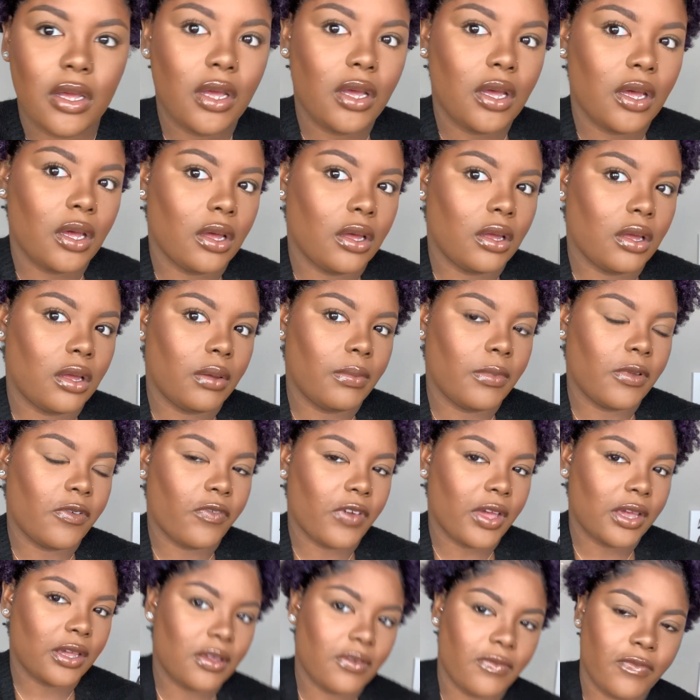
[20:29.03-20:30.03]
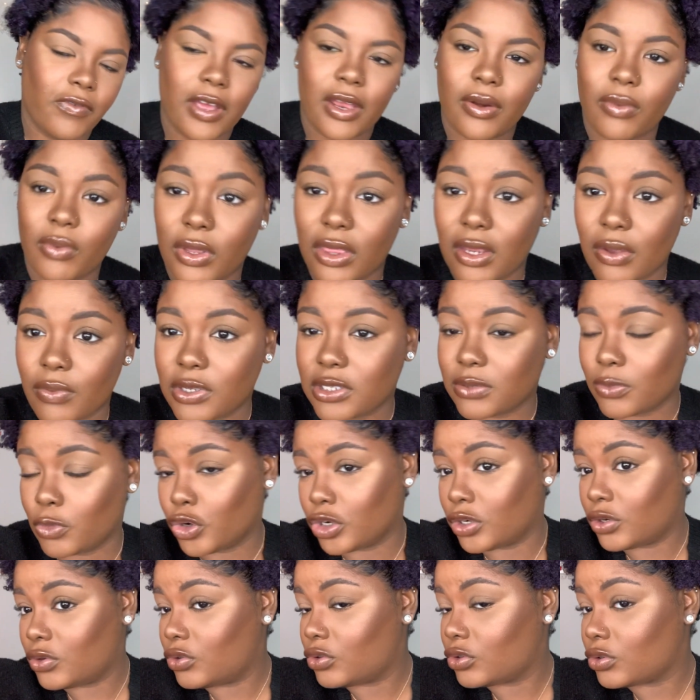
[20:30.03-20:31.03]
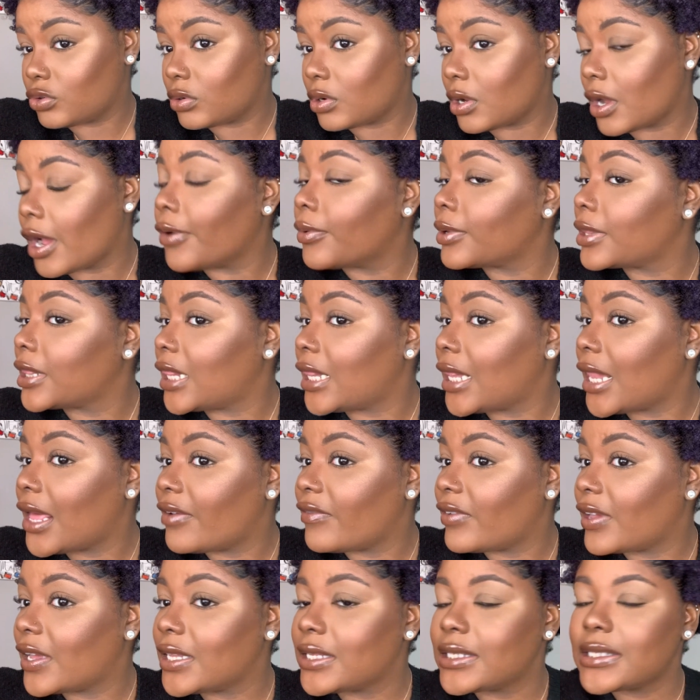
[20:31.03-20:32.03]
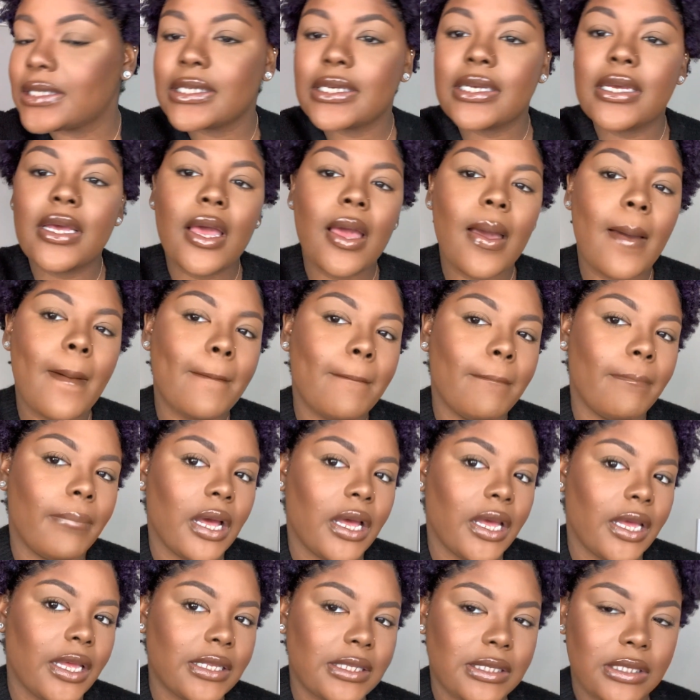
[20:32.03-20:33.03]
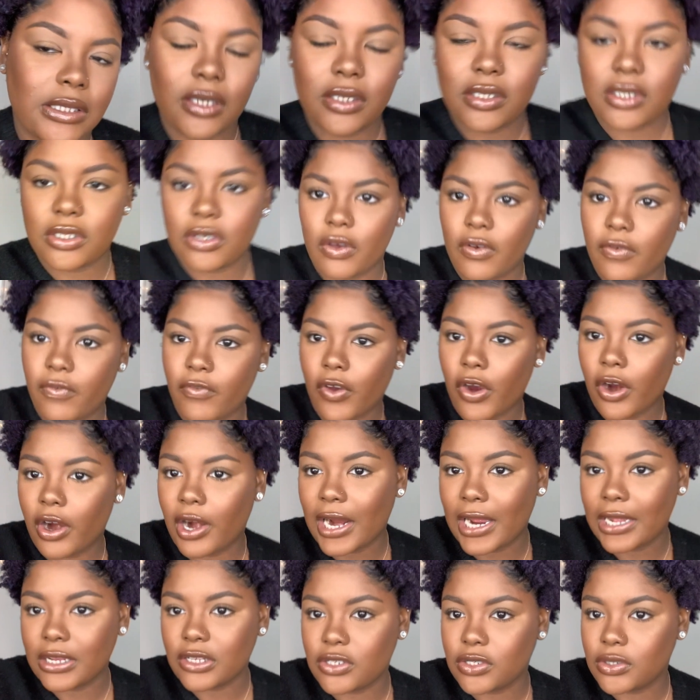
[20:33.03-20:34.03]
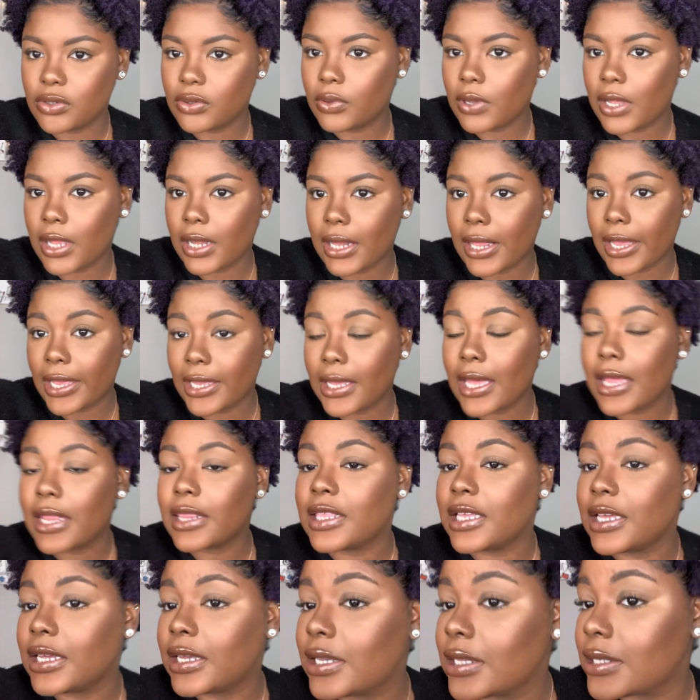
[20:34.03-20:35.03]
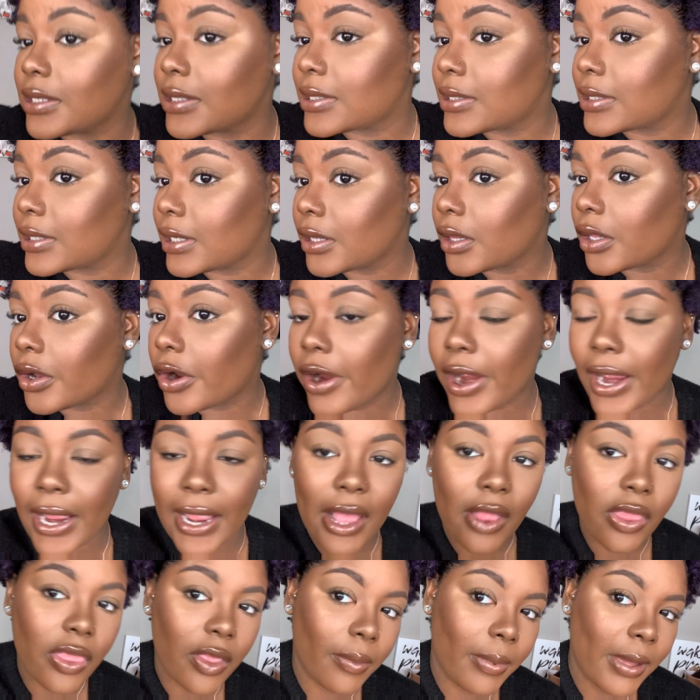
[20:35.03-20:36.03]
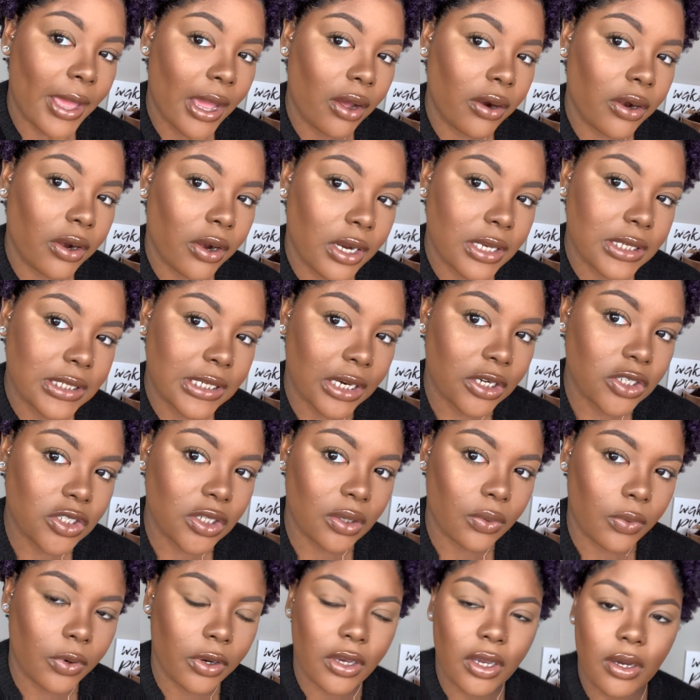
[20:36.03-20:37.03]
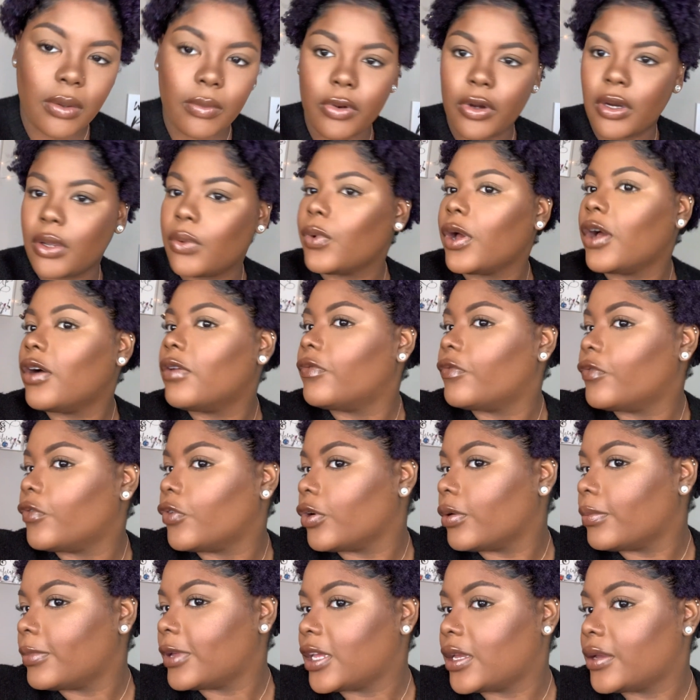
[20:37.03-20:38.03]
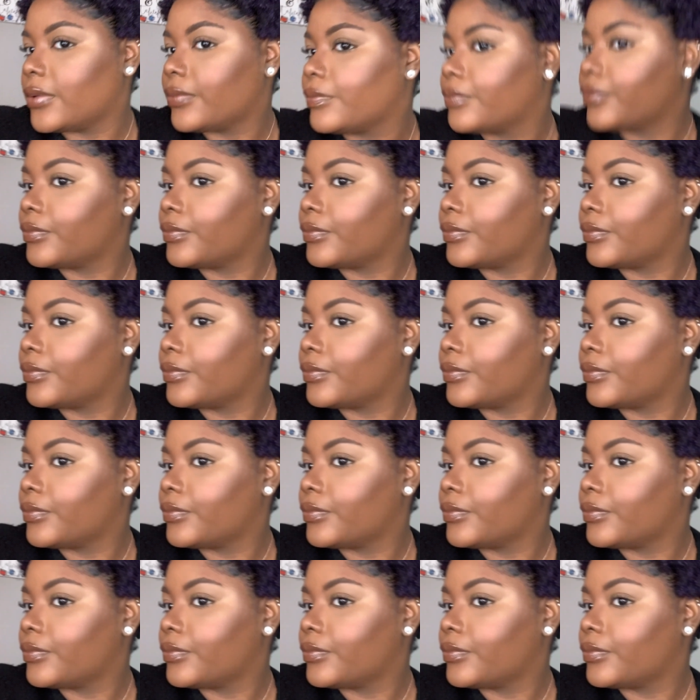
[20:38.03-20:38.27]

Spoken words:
If I could find one that was more neutral, I would love it. But so far, I do like the concealer and the powder. It's actually working pretty well for me.